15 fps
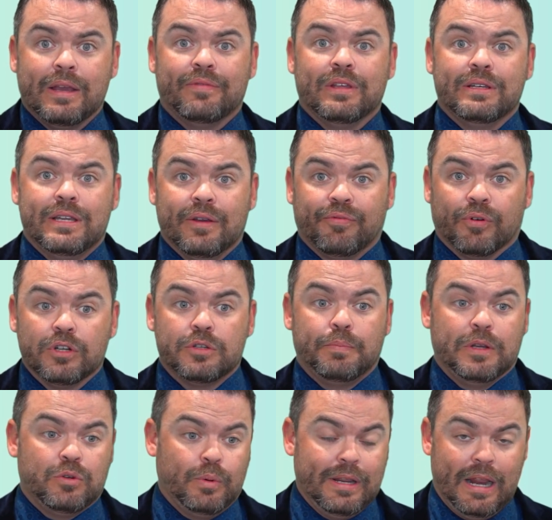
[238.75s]
of the difference
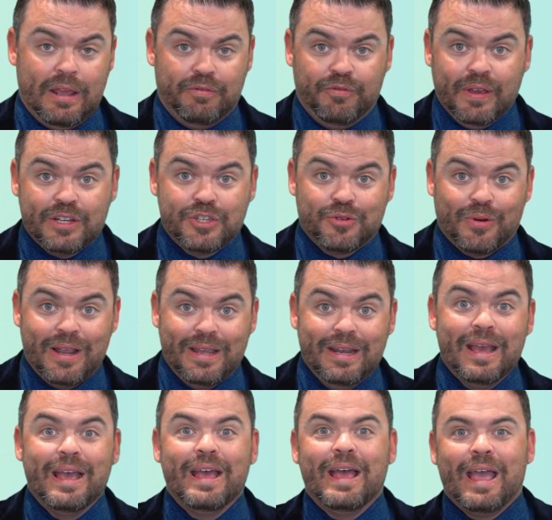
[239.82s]
between a fixed rate
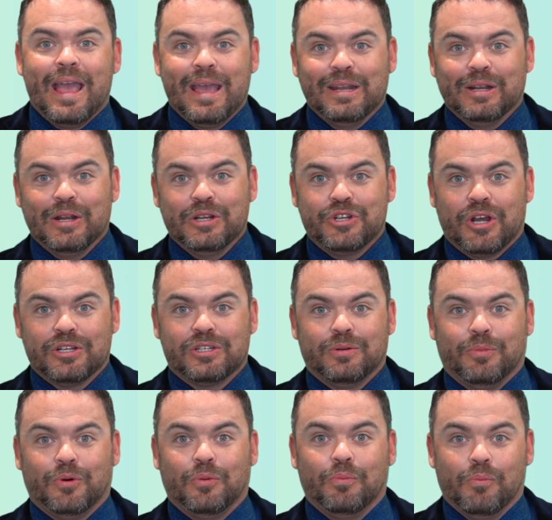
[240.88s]
and an
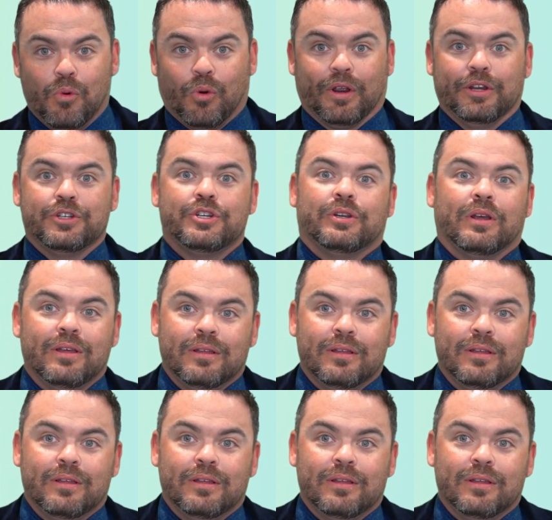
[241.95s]
adjustable mortgage.